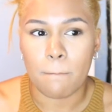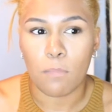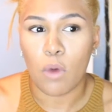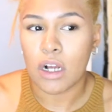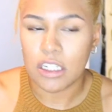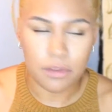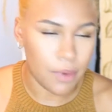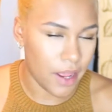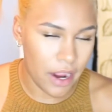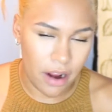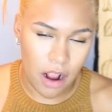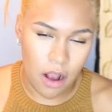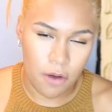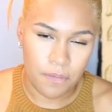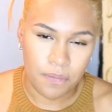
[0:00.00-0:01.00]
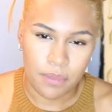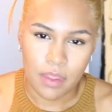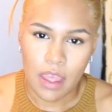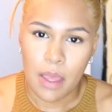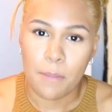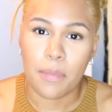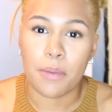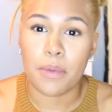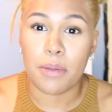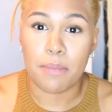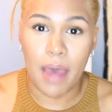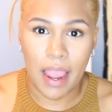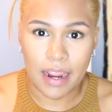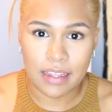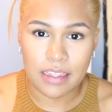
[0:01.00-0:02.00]
washed my hair out, put me
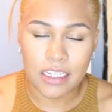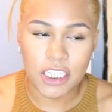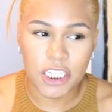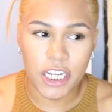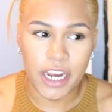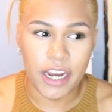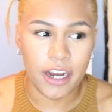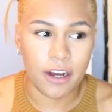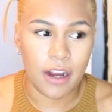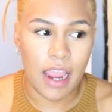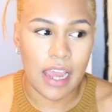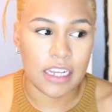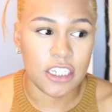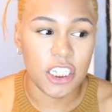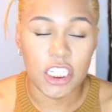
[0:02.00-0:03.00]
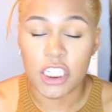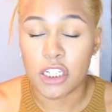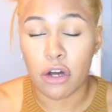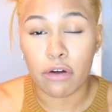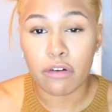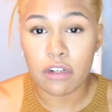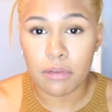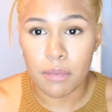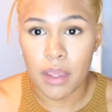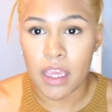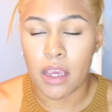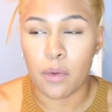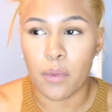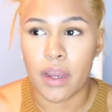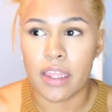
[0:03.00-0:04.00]
back in the chair, and she toned me
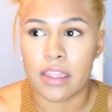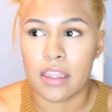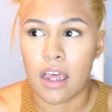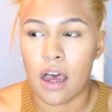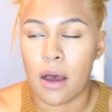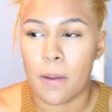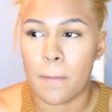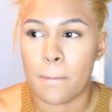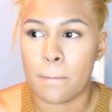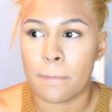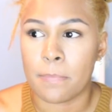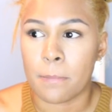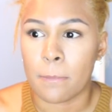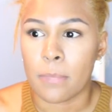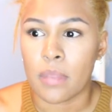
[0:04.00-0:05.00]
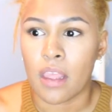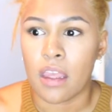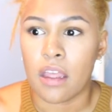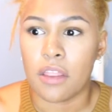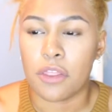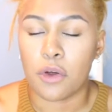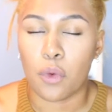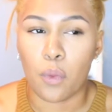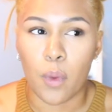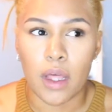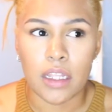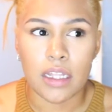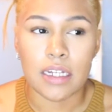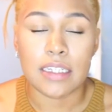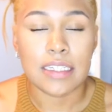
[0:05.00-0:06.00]
with the
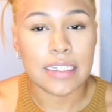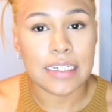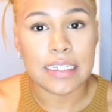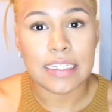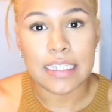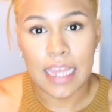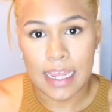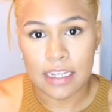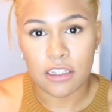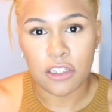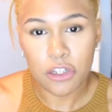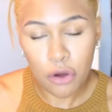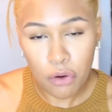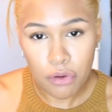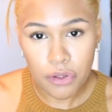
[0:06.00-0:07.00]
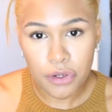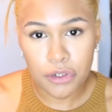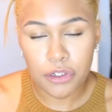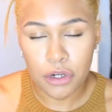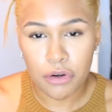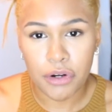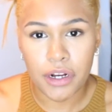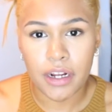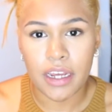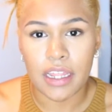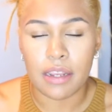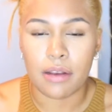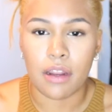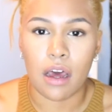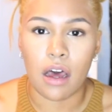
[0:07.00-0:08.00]
Wella T10 toner
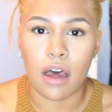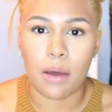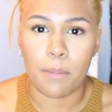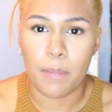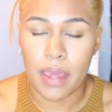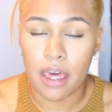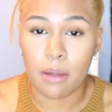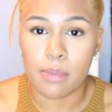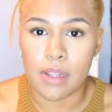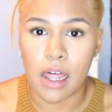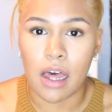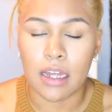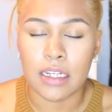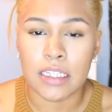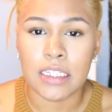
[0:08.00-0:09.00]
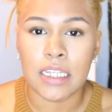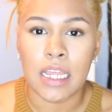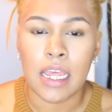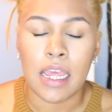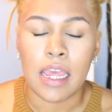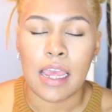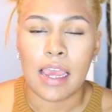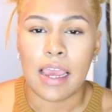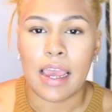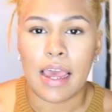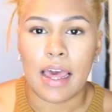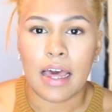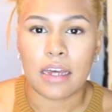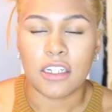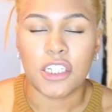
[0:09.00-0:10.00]
in Pale Blonde.
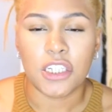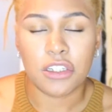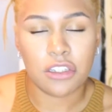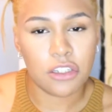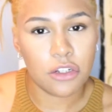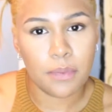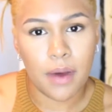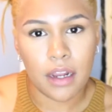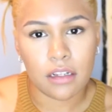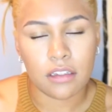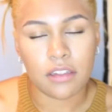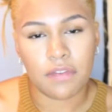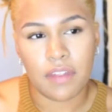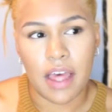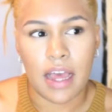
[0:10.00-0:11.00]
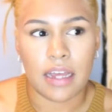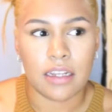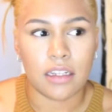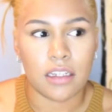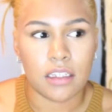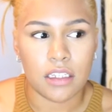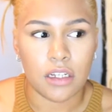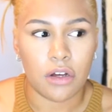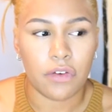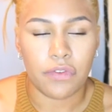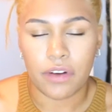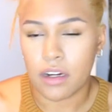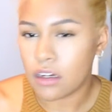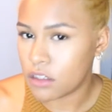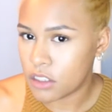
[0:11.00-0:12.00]
She used 2 bottles of that. So
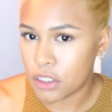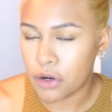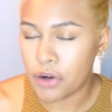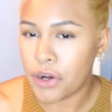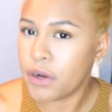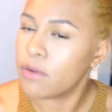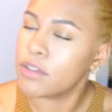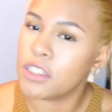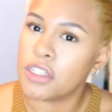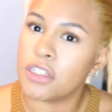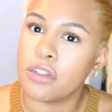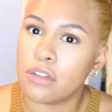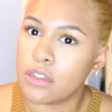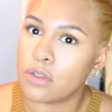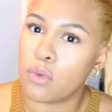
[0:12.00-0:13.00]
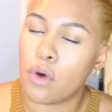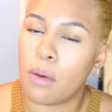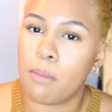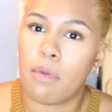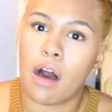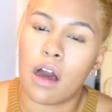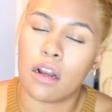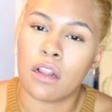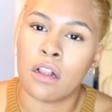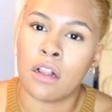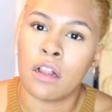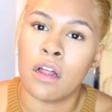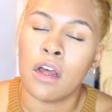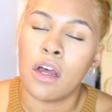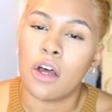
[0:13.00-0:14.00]
for toner, what you do is 1
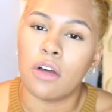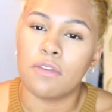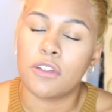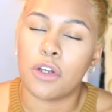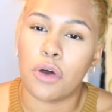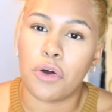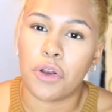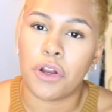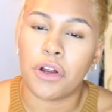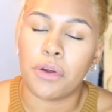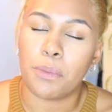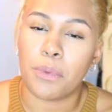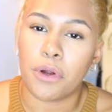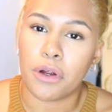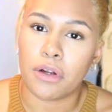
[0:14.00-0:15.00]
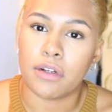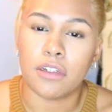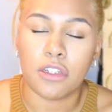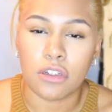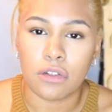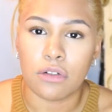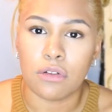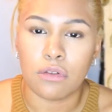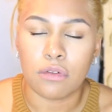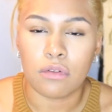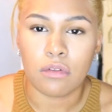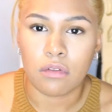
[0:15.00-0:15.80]
bottle of toner per 2